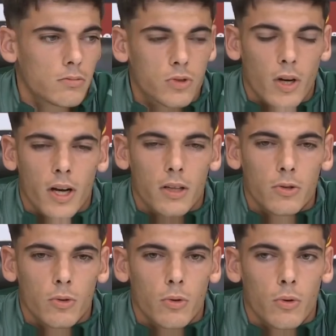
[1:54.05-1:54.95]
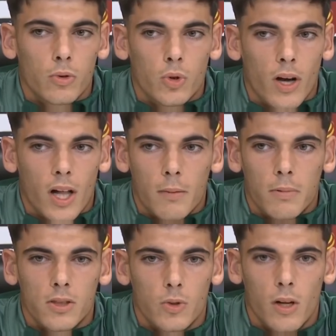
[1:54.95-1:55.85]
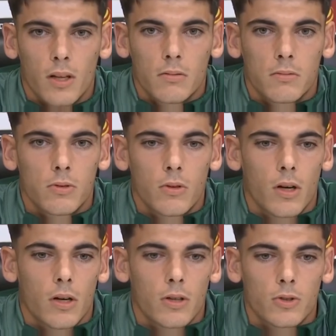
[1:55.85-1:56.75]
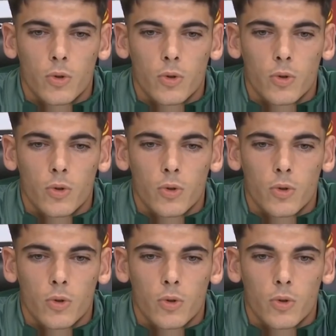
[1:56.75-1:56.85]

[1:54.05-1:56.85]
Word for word: try to, to help as well uh,